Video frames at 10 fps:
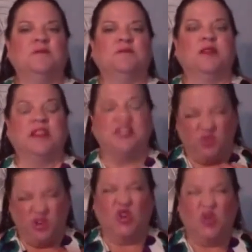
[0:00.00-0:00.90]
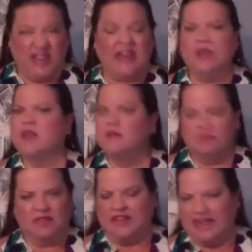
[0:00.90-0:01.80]
Because when you're in it,
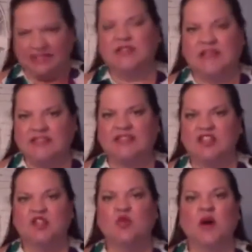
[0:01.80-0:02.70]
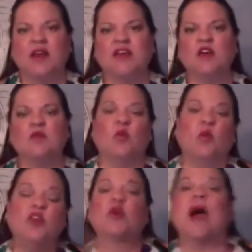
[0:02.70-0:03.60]
that's the last thing you want to hear. But
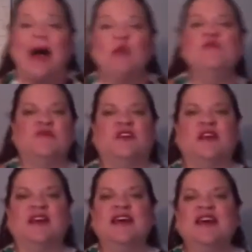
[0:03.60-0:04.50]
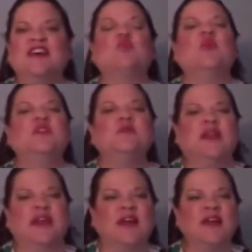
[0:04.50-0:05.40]
when you're out of it is when you
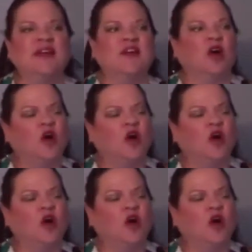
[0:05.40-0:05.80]
can hear, oh